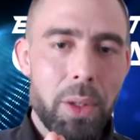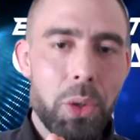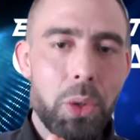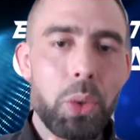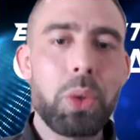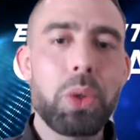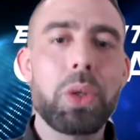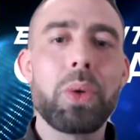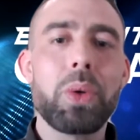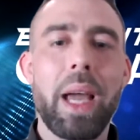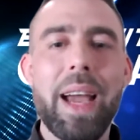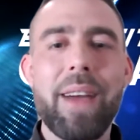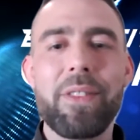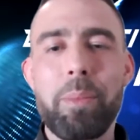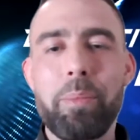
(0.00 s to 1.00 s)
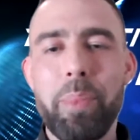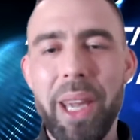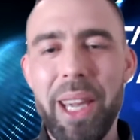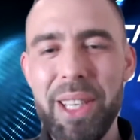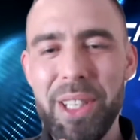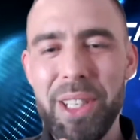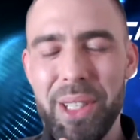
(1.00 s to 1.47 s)
Do you have the
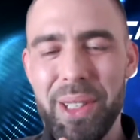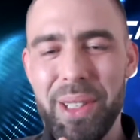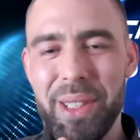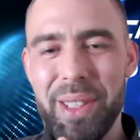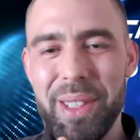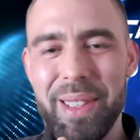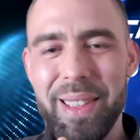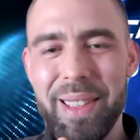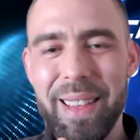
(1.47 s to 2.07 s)
patience